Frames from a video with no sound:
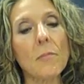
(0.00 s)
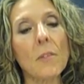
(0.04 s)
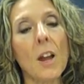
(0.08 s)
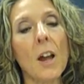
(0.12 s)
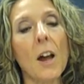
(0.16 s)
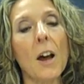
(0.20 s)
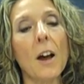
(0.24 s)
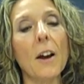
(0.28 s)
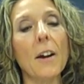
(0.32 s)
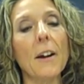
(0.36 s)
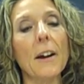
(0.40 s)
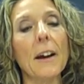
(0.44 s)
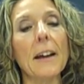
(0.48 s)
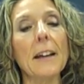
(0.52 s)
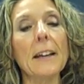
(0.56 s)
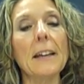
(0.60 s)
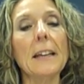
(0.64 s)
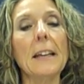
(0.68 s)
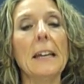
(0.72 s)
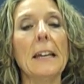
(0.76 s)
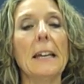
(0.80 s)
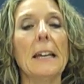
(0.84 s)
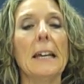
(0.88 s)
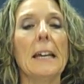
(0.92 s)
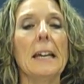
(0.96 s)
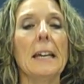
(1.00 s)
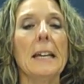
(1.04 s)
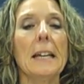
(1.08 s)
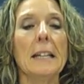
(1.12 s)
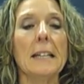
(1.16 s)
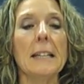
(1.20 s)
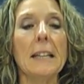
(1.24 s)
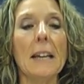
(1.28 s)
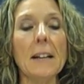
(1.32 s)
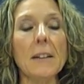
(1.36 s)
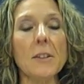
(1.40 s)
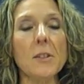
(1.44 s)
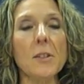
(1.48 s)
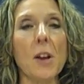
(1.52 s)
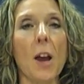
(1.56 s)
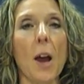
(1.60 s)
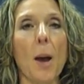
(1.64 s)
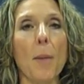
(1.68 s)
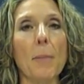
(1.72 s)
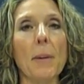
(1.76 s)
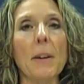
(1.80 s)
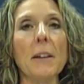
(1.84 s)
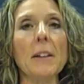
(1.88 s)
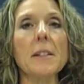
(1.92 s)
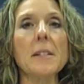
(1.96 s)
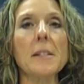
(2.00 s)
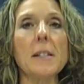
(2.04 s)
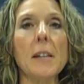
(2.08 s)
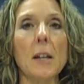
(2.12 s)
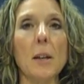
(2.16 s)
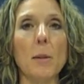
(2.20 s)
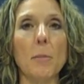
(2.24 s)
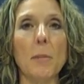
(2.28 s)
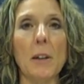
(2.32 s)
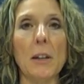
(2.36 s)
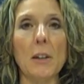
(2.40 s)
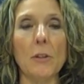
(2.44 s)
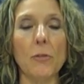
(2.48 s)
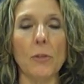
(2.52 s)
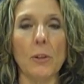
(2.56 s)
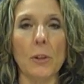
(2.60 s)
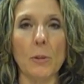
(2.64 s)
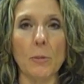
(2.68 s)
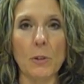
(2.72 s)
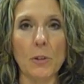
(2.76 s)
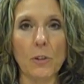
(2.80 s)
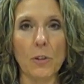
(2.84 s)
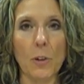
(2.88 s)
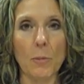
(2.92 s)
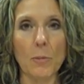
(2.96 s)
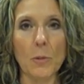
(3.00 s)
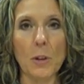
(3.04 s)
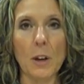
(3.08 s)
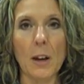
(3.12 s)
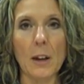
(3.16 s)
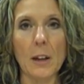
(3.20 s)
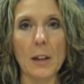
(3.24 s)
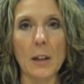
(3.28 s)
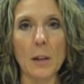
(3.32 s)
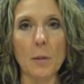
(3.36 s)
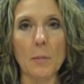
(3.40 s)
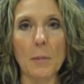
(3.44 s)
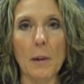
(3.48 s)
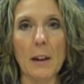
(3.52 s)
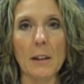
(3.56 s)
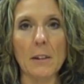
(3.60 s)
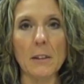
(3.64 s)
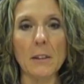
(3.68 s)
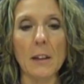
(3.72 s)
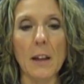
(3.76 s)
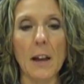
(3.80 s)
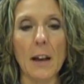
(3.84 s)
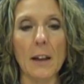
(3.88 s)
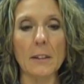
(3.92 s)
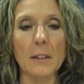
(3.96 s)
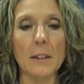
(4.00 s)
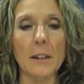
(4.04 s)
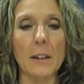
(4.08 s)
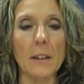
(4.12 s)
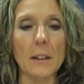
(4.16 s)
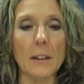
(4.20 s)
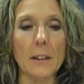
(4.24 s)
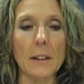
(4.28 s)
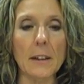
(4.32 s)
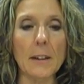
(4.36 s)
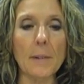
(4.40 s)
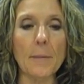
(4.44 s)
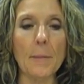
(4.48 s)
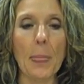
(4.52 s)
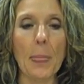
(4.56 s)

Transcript: All right. Next topic, acetaminophen, which I'm talking about a lot lately,